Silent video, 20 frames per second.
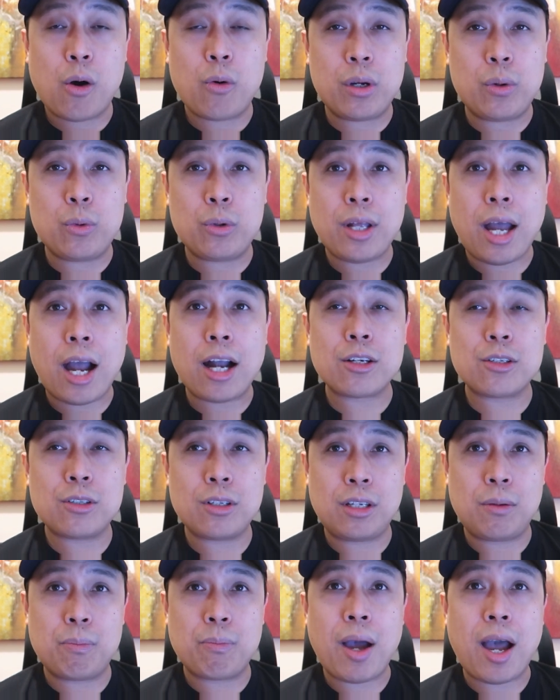we would
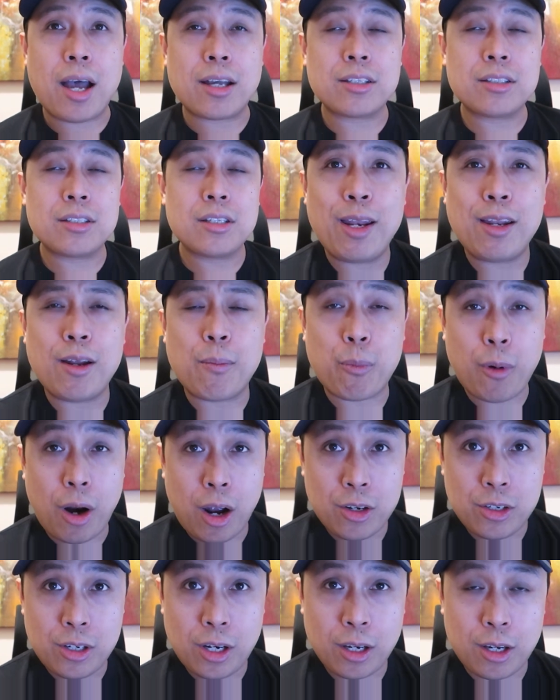actually pass. When a
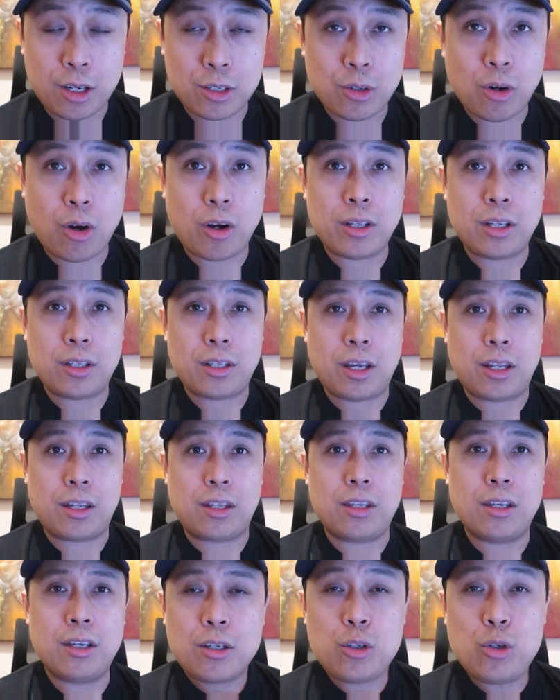project is
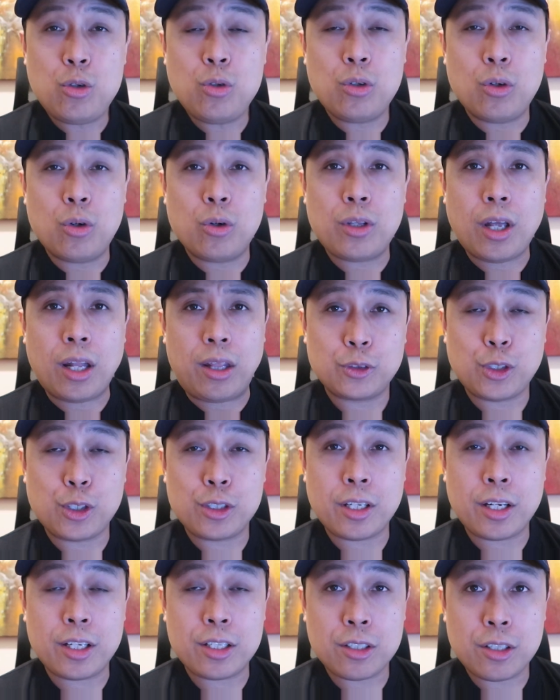audited, you know that
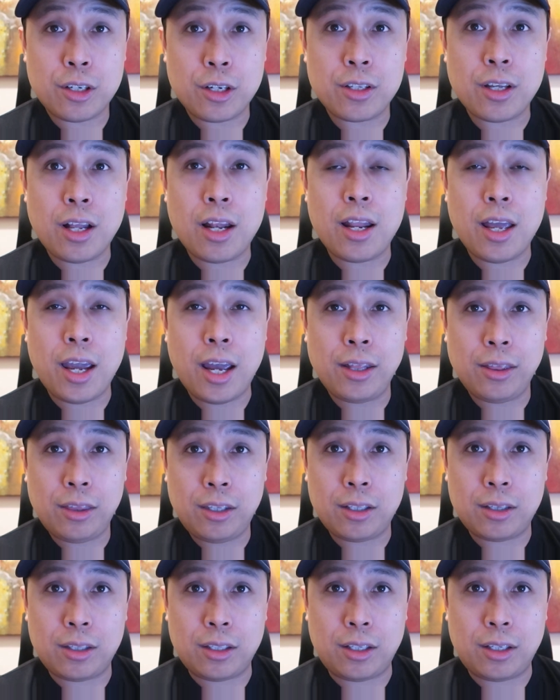there's an external
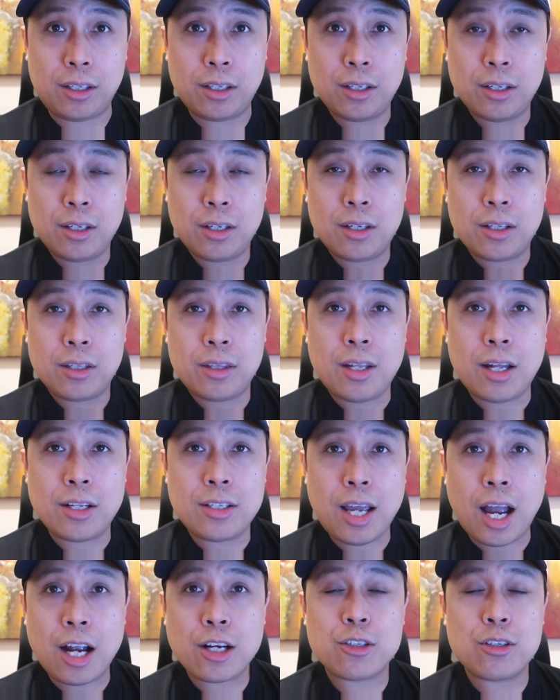entity
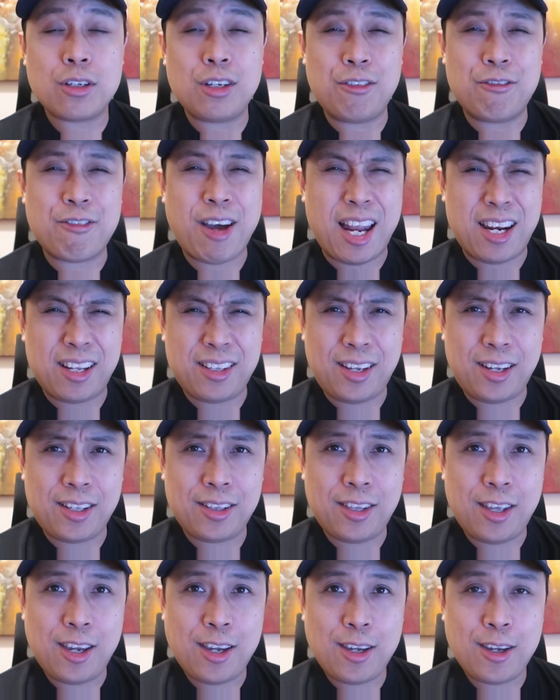that's actually
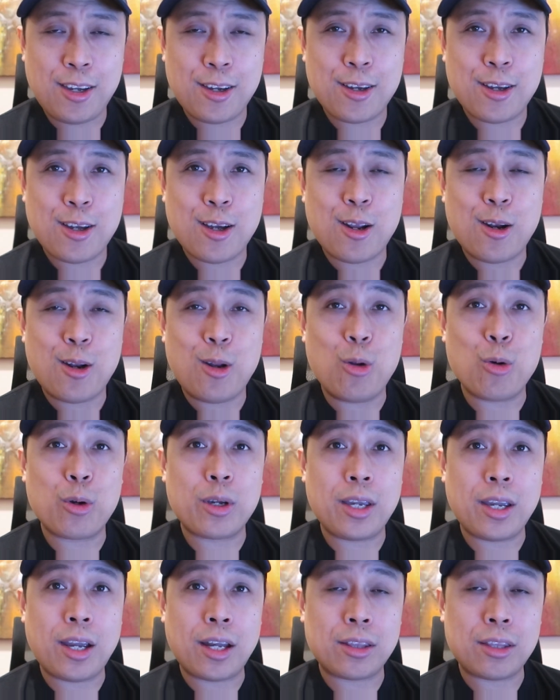validating,
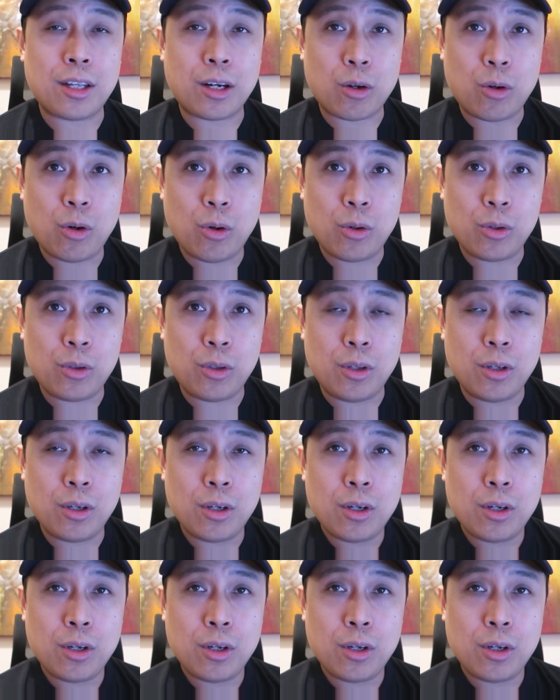looking at the code